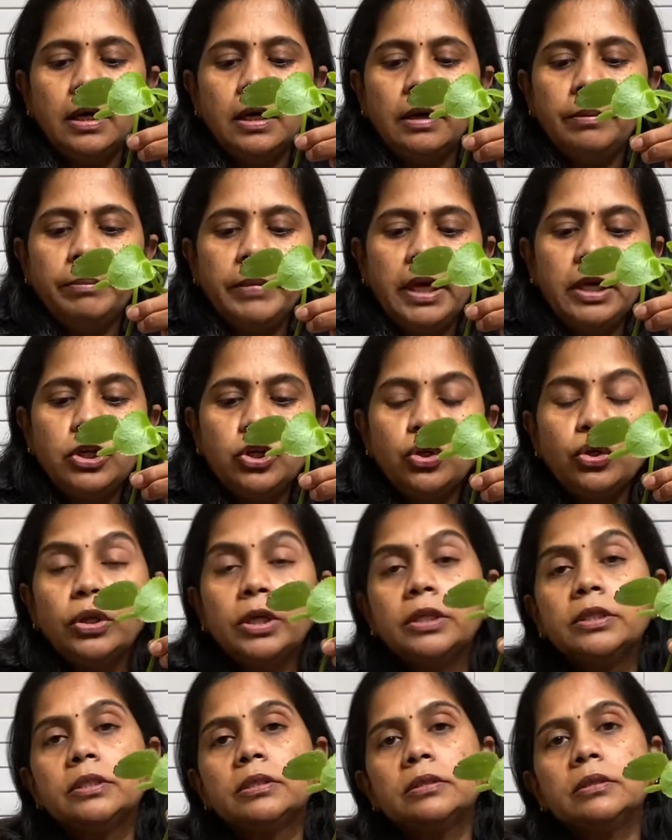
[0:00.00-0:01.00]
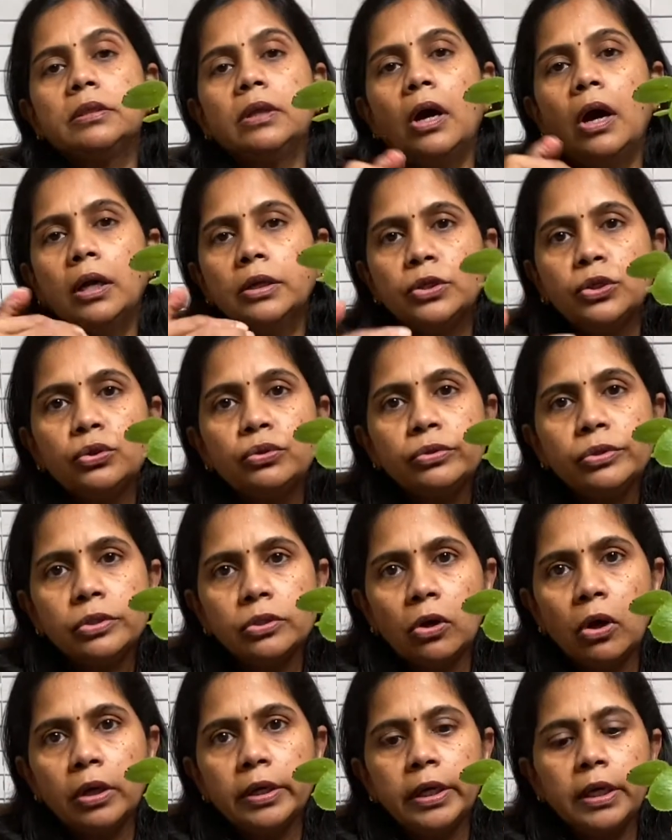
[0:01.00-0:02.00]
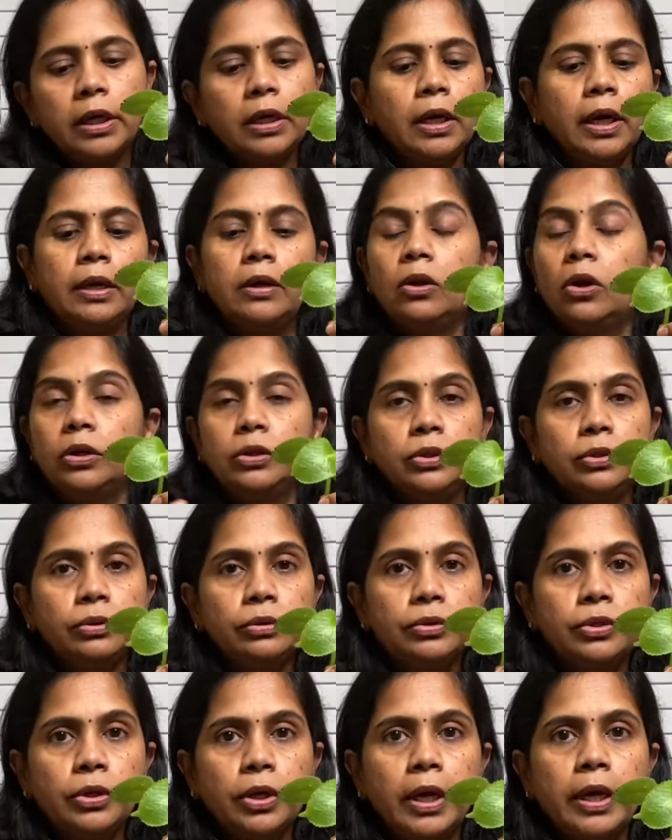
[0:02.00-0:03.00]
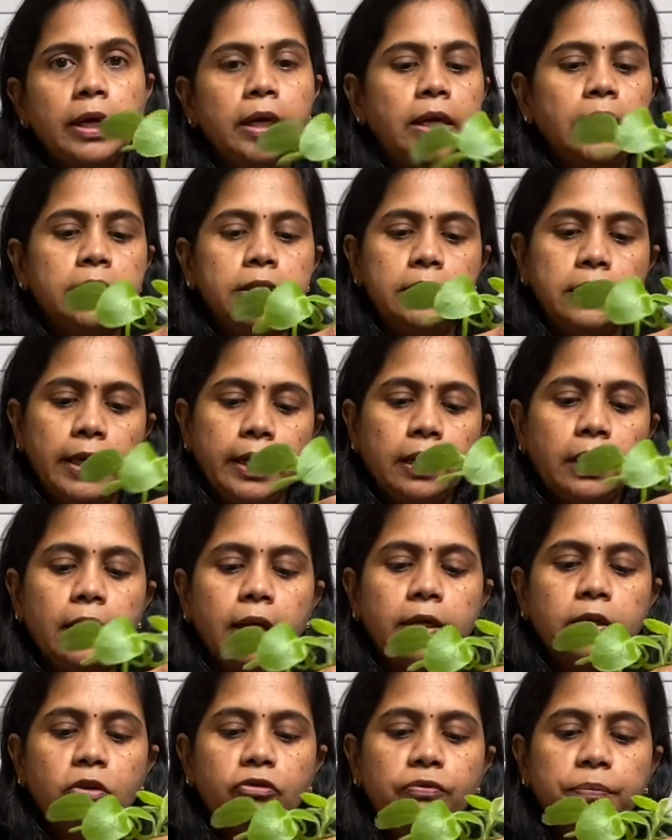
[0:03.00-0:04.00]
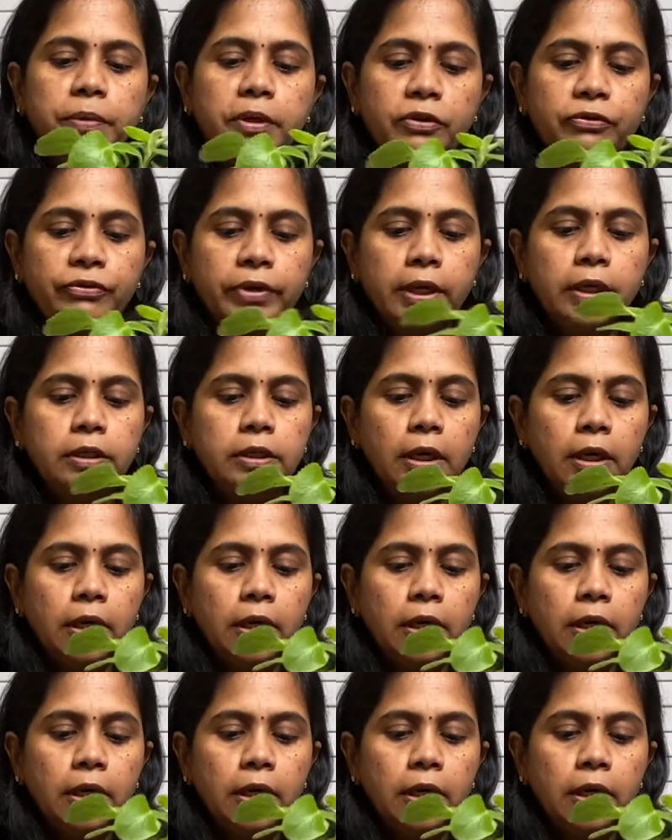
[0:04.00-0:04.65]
Make sure it's not too soggy and not too dry. It's like kind of perfect.